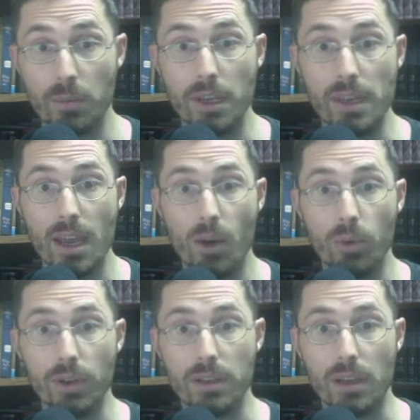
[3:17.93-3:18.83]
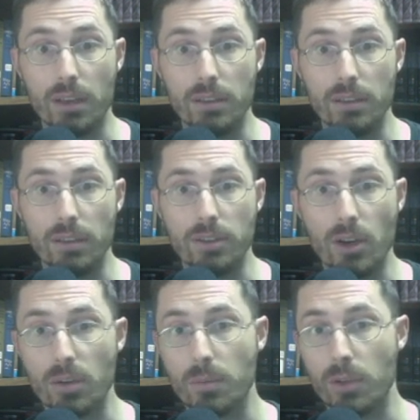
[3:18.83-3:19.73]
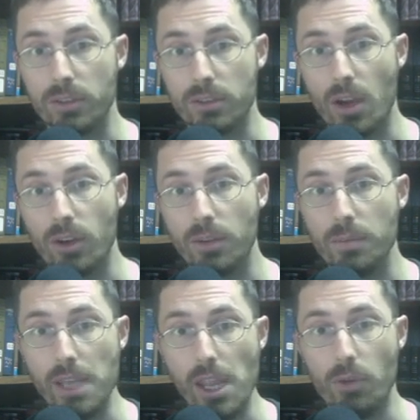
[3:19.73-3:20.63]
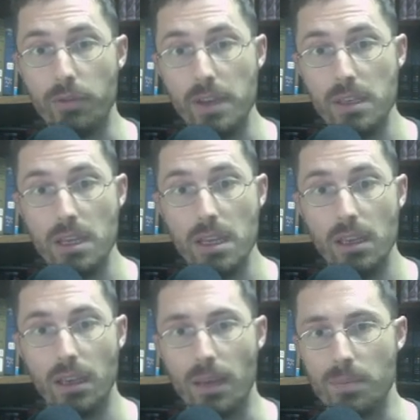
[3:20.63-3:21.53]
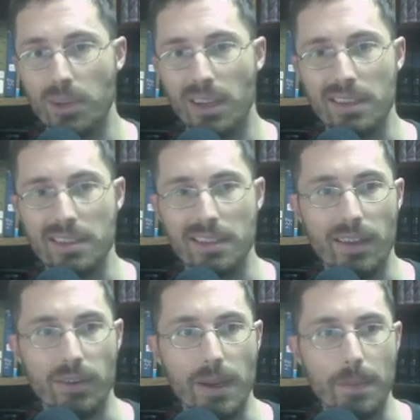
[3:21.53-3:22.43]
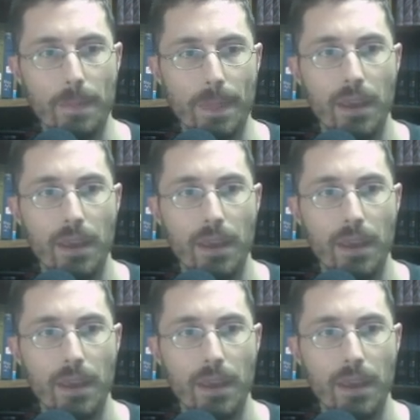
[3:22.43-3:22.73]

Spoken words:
but now we're in a Targum called Targum Neophiti. I probably didn't say that right.